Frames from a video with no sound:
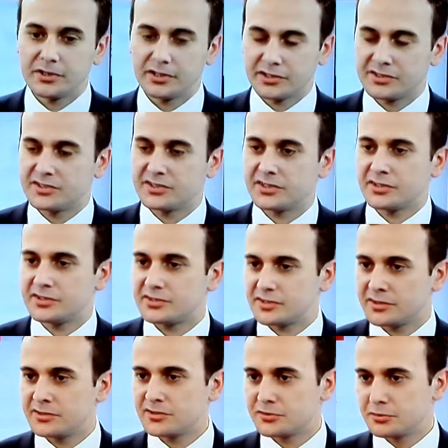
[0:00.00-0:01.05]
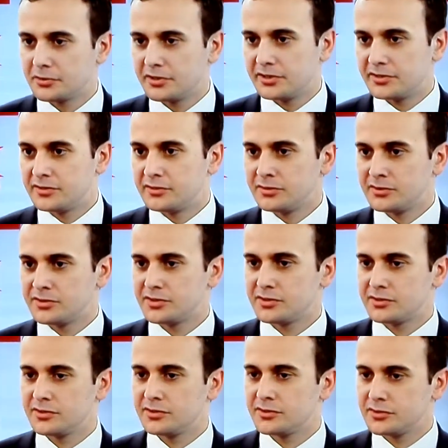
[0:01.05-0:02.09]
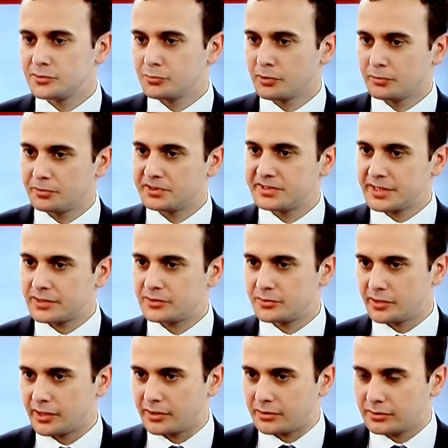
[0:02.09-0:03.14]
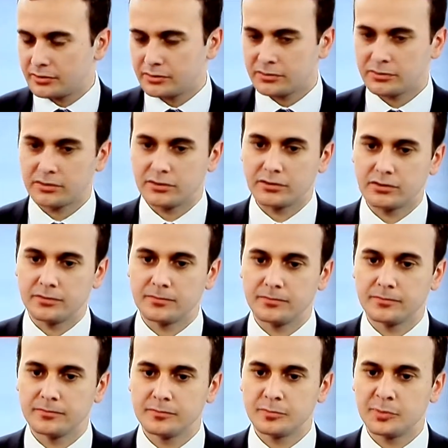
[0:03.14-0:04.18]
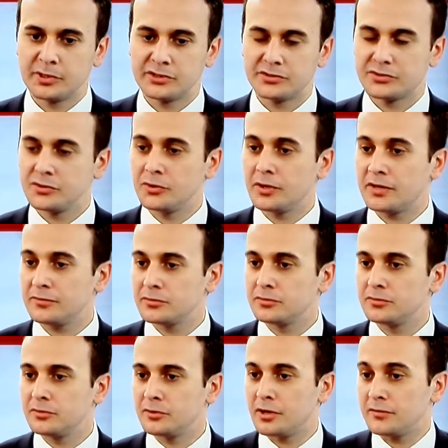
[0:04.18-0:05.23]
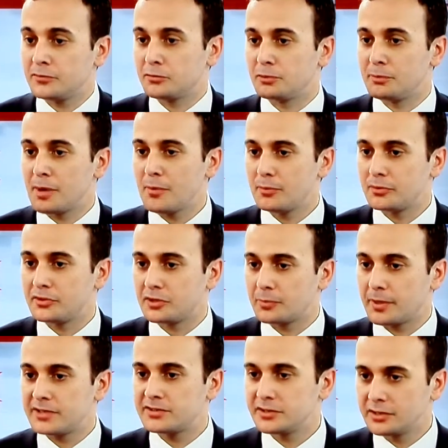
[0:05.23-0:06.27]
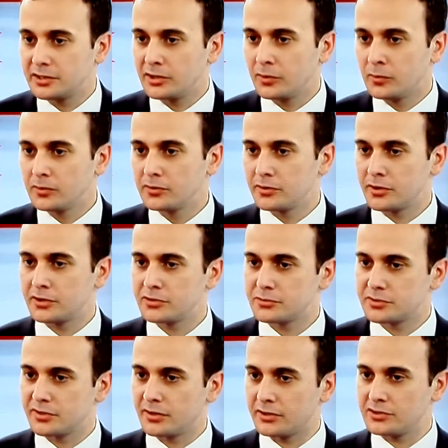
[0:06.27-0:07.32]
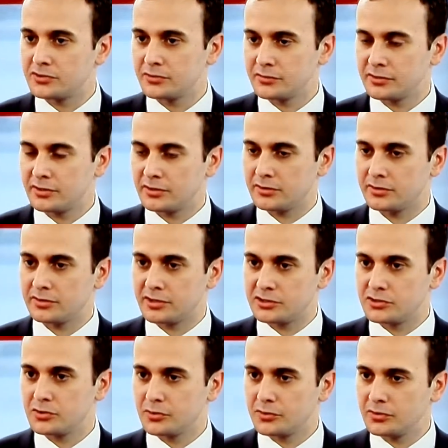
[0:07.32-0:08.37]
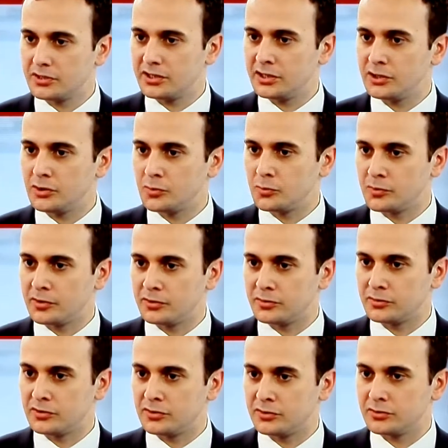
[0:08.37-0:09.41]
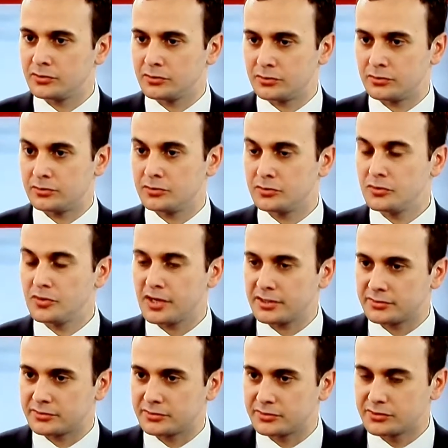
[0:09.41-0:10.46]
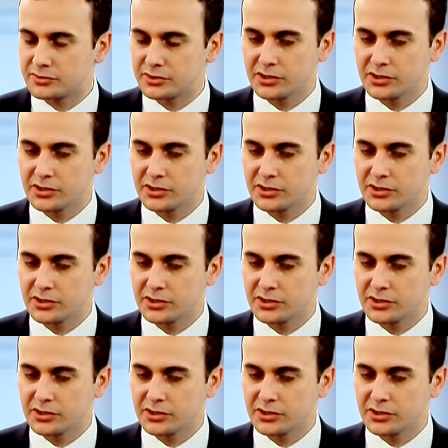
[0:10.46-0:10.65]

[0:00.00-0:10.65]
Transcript: it's true that this is where we stand today. But you have to remember that basically all the countries that joined the EU in the 2000s